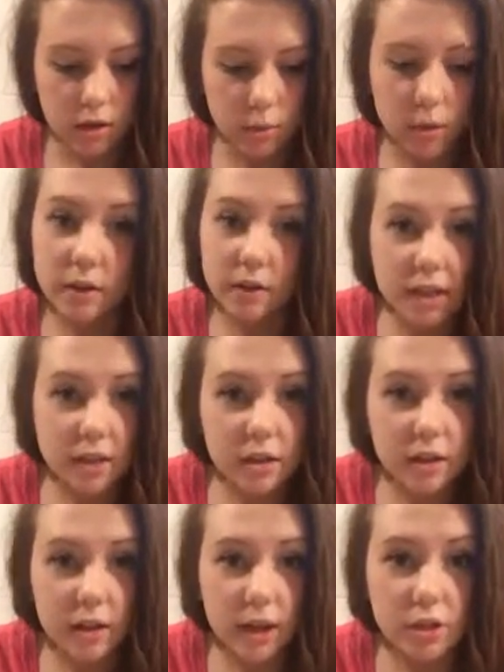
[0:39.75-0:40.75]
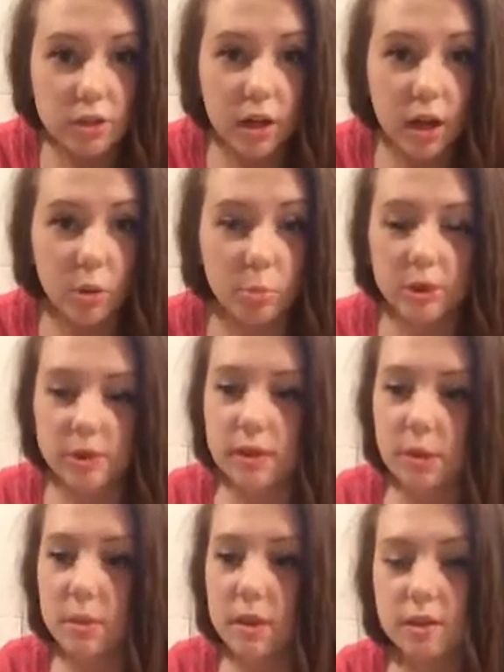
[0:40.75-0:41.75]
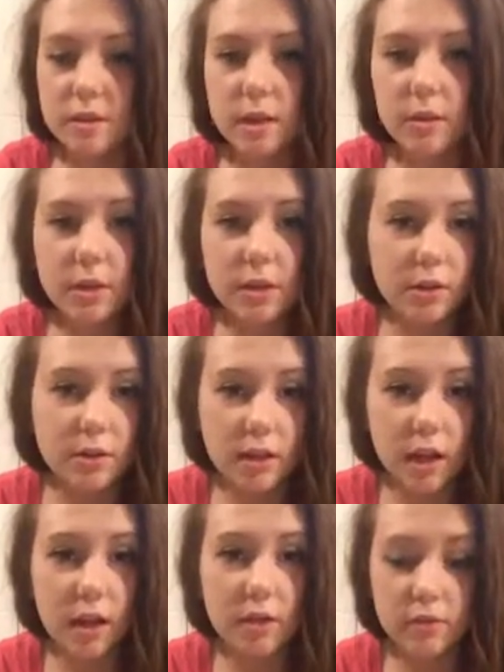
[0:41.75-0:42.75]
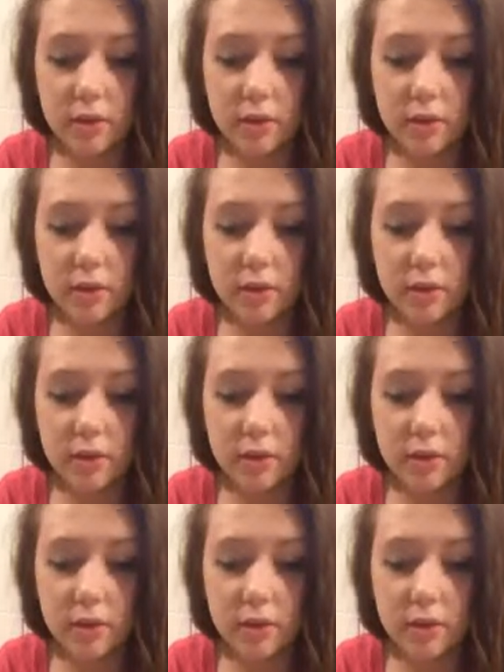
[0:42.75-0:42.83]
We all need a little extra help in some things that we do in life,